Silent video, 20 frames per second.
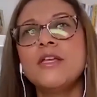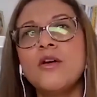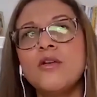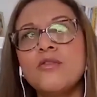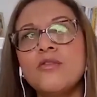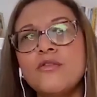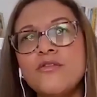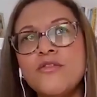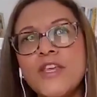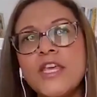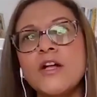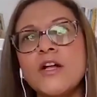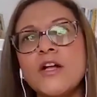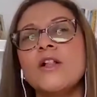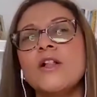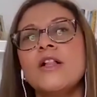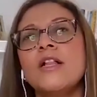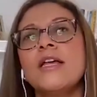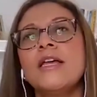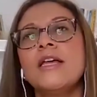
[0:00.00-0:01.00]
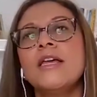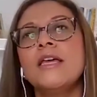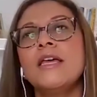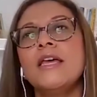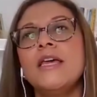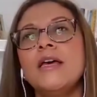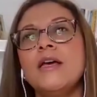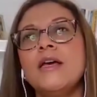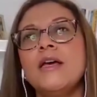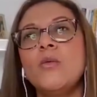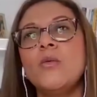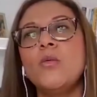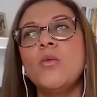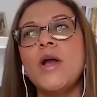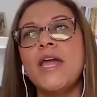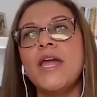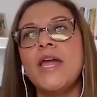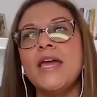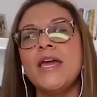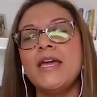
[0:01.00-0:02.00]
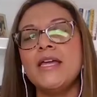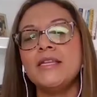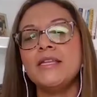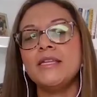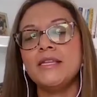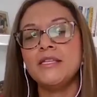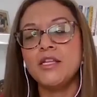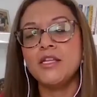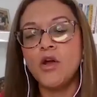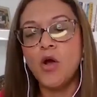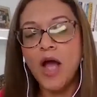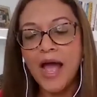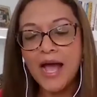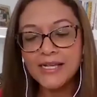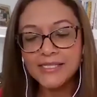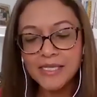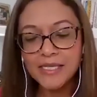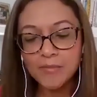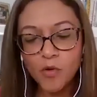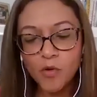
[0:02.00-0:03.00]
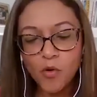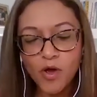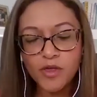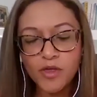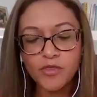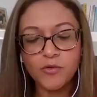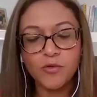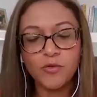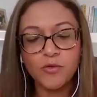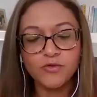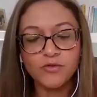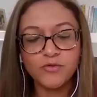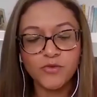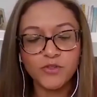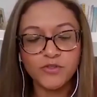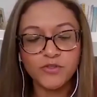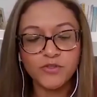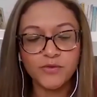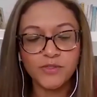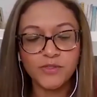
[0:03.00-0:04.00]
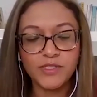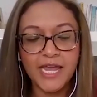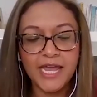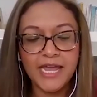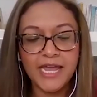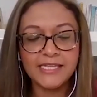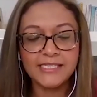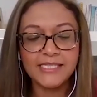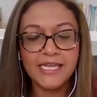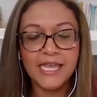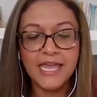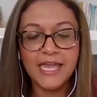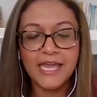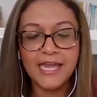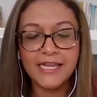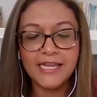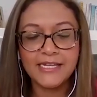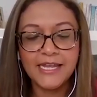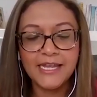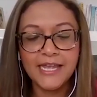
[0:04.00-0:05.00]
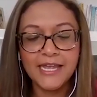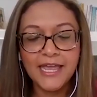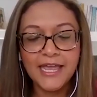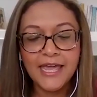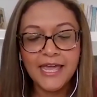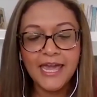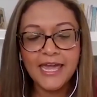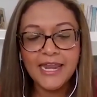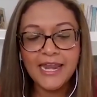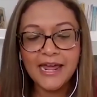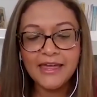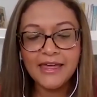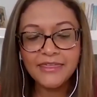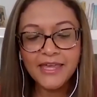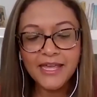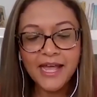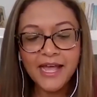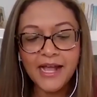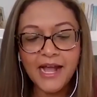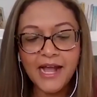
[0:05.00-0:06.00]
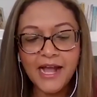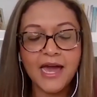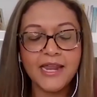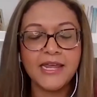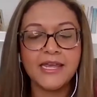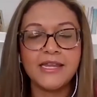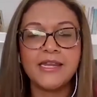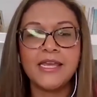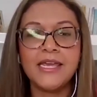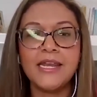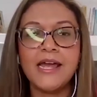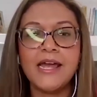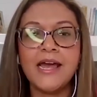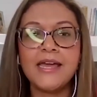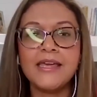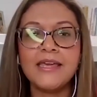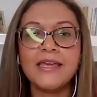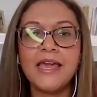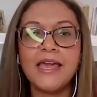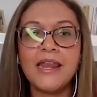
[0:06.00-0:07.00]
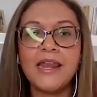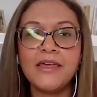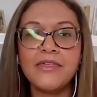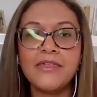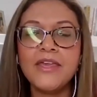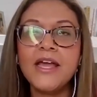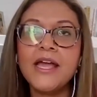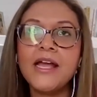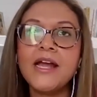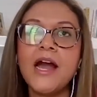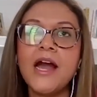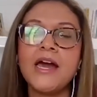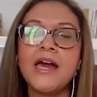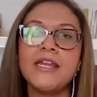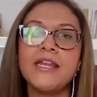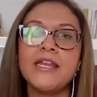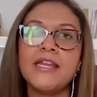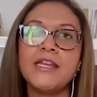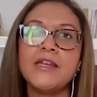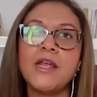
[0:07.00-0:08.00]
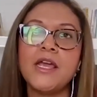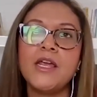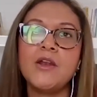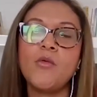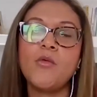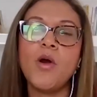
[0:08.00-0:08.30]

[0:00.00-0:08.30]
feel when, as I'm going through those first few days, and I think I got it, and I think I got it, and